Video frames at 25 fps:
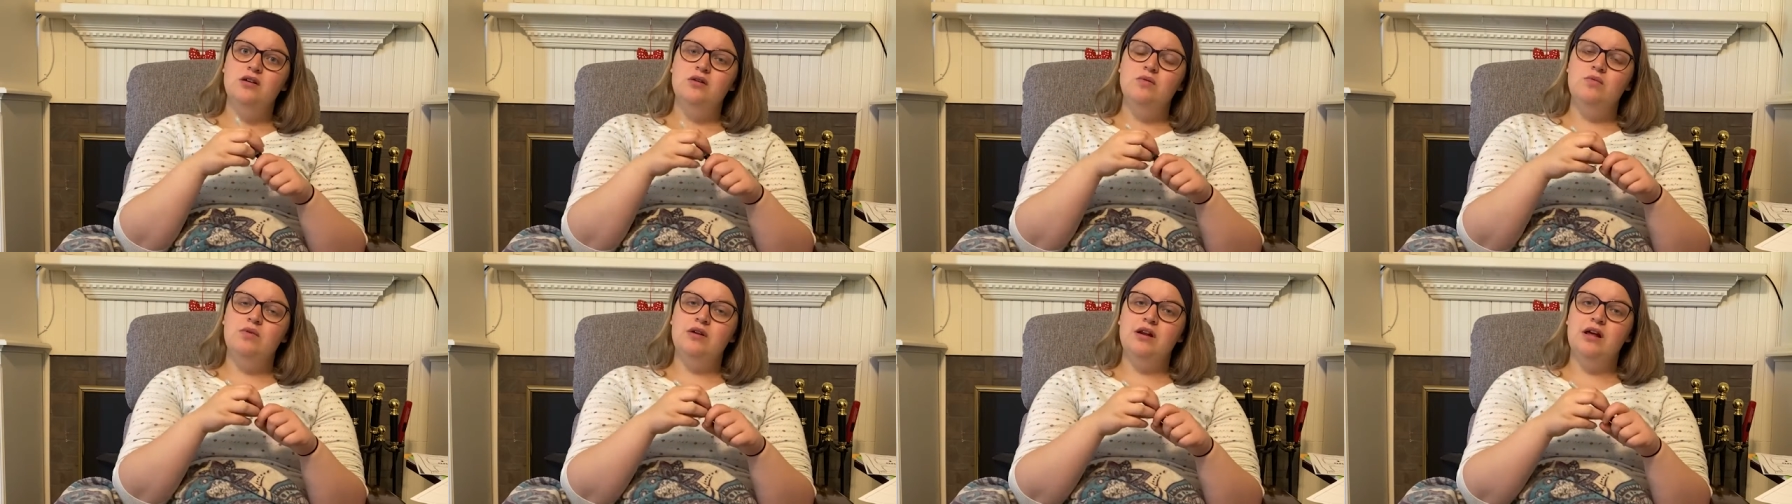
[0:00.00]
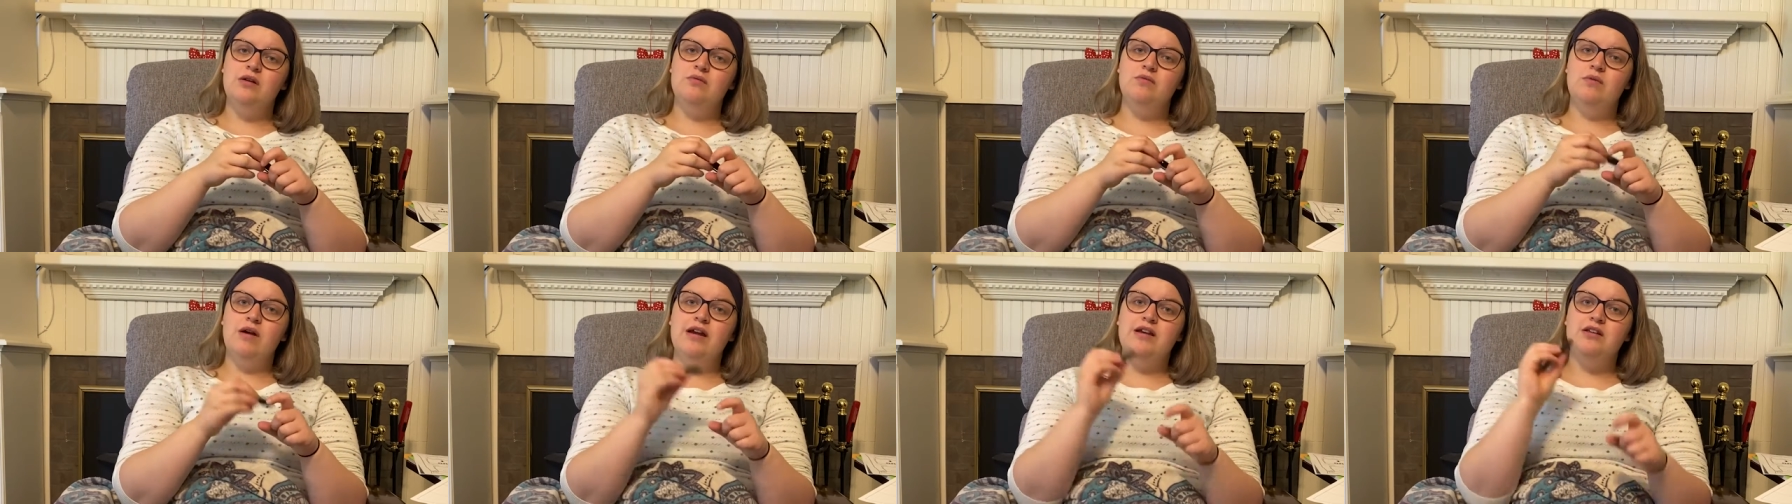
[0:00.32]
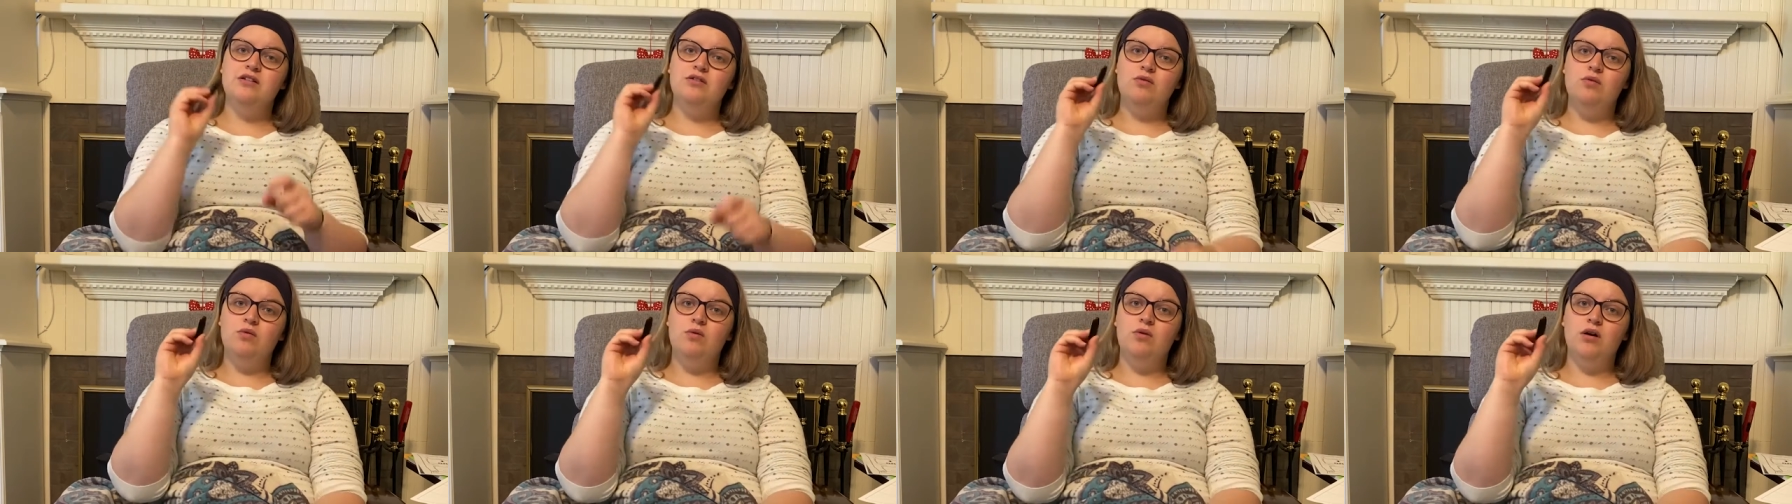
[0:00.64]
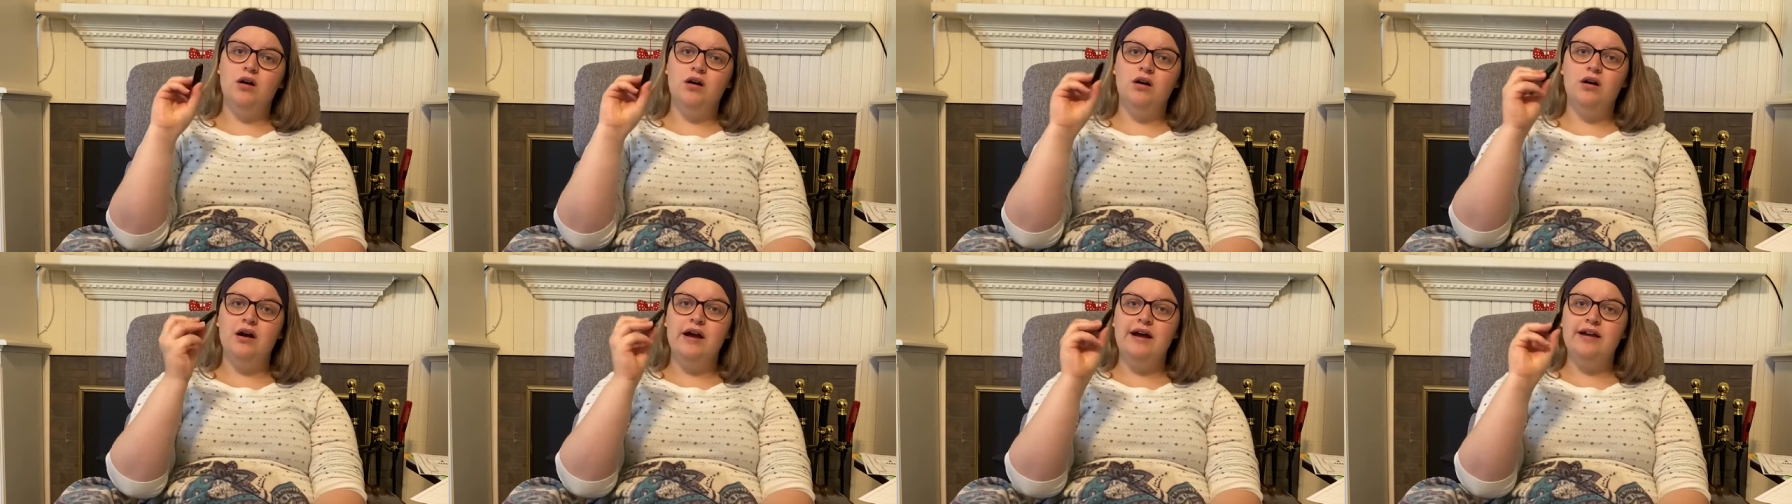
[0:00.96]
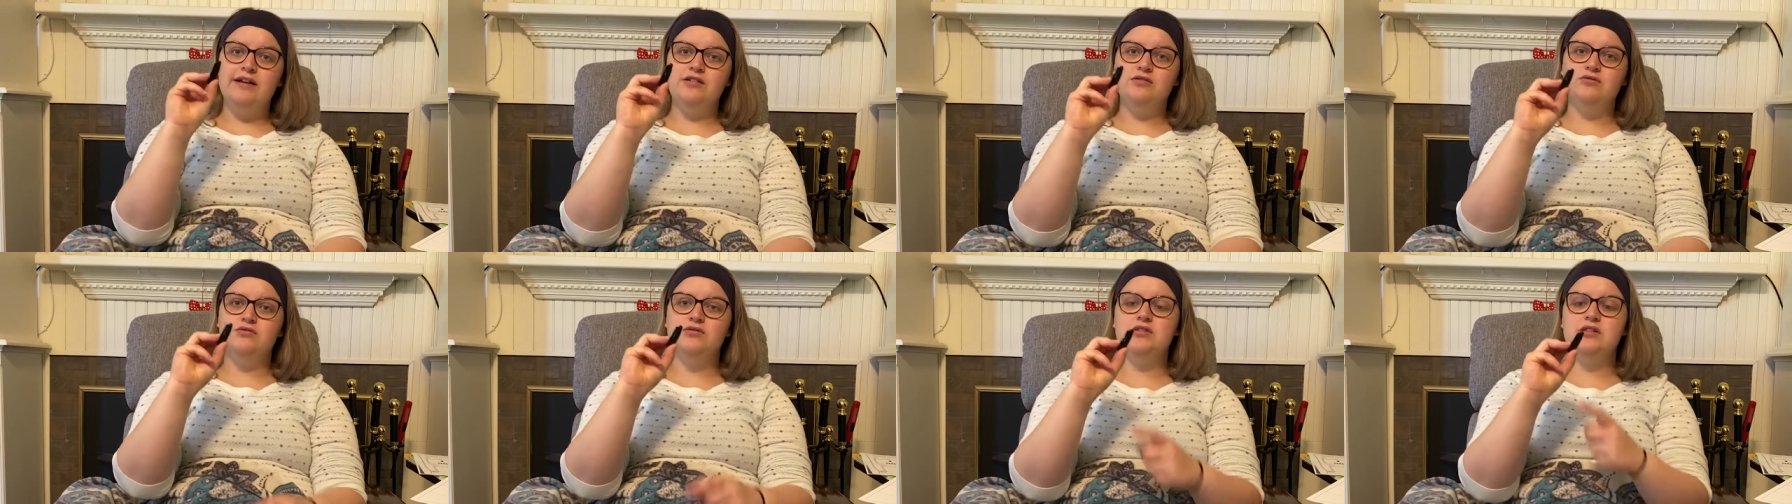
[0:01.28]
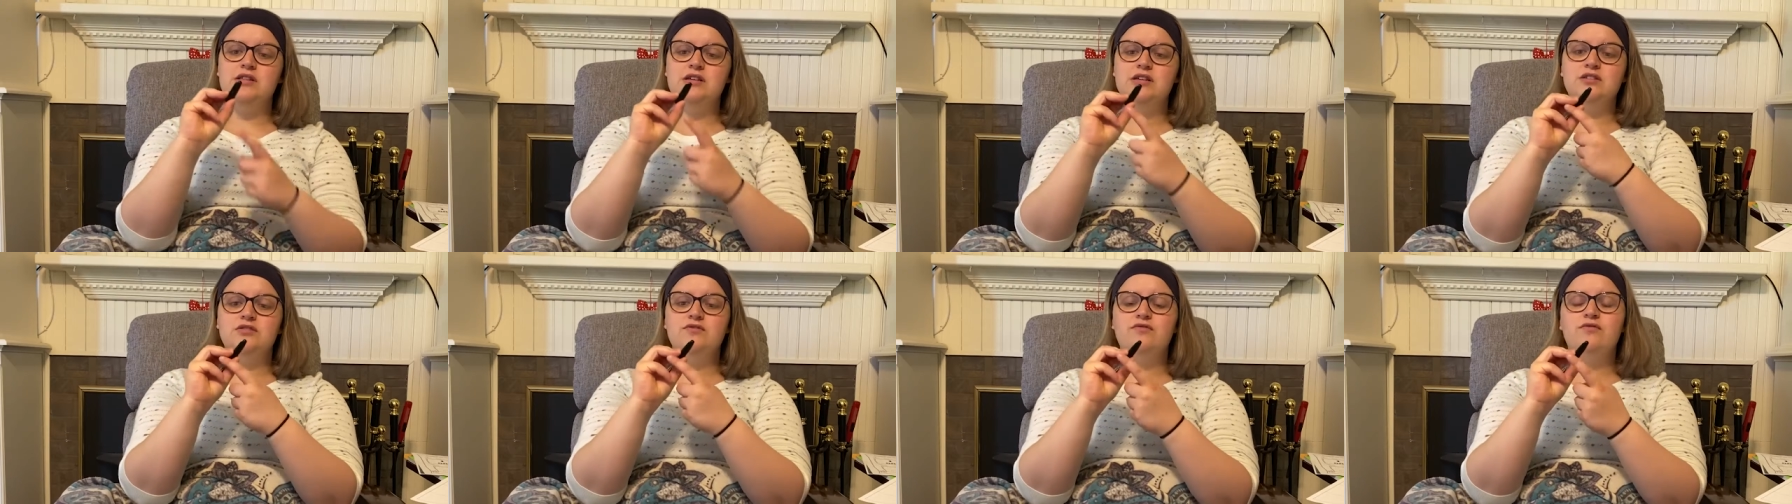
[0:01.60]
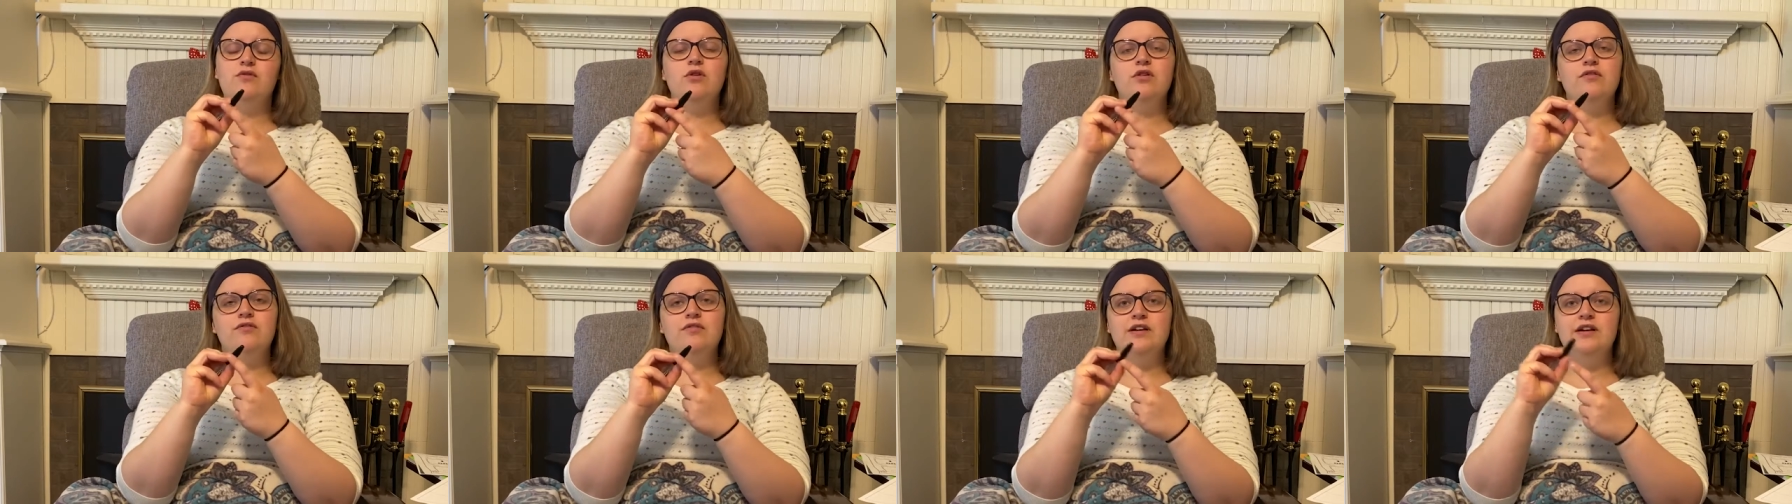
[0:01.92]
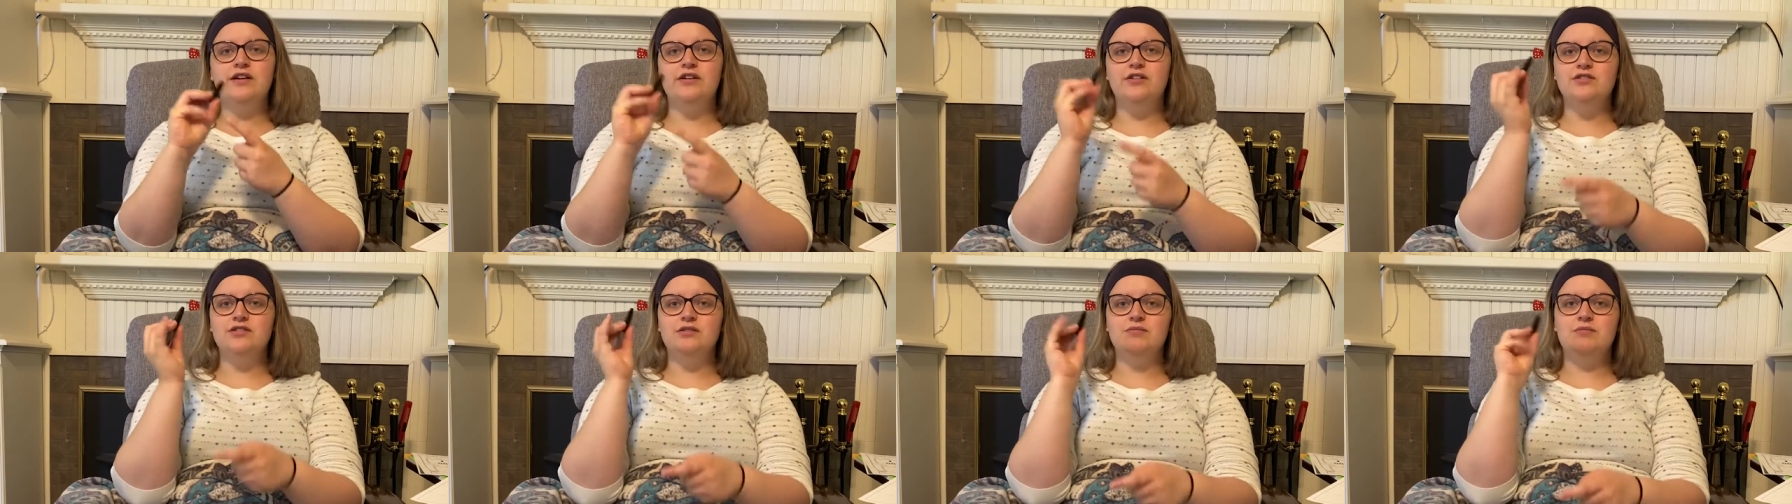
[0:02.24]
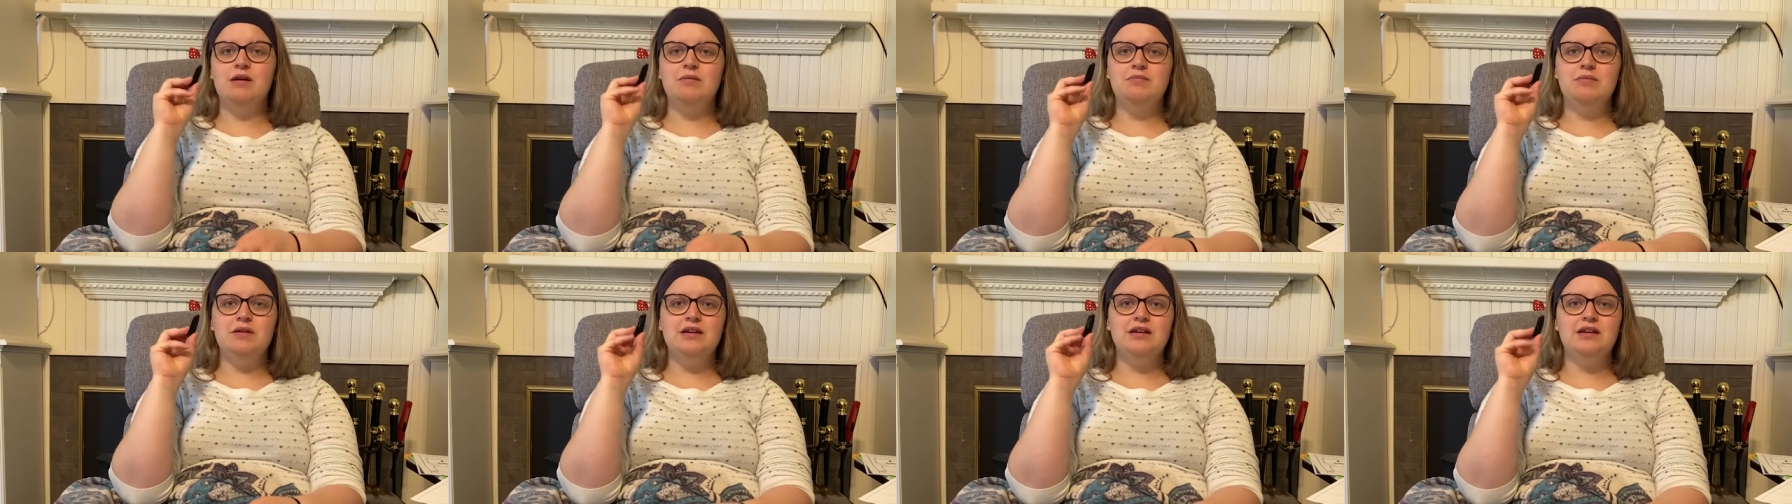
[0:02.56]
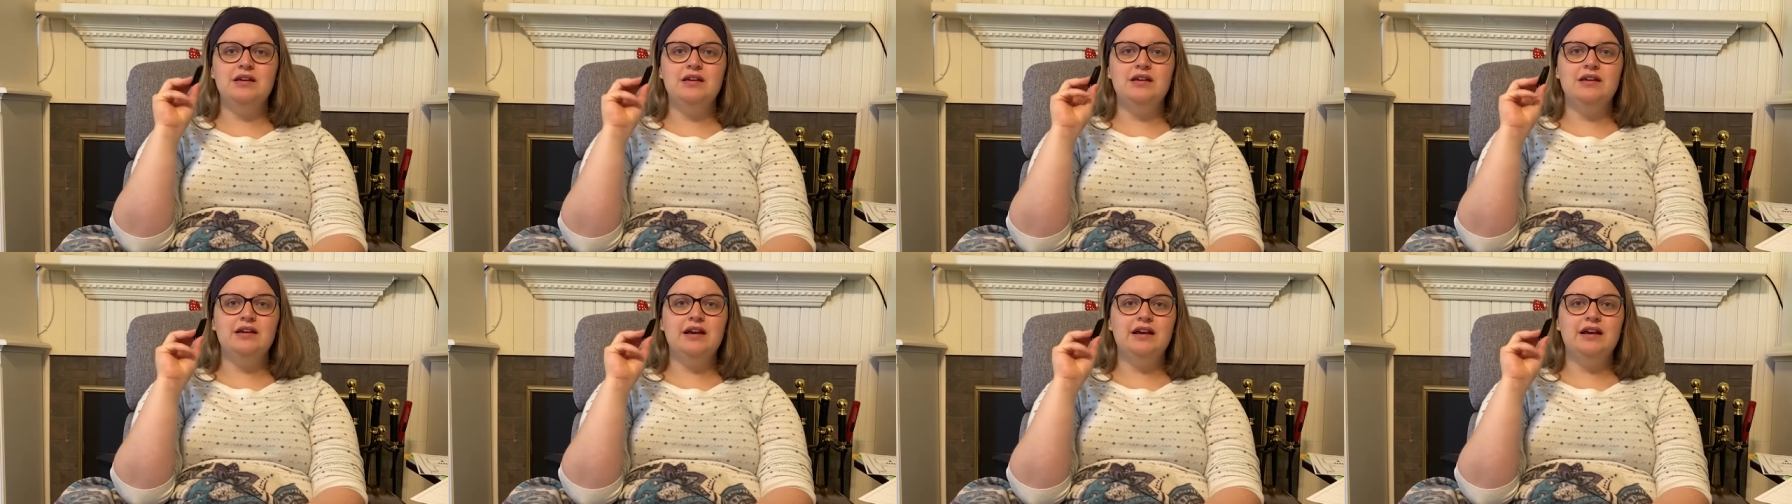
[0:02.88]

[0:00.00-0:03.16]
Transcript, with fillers: when i write or i use these four fingers and my pinky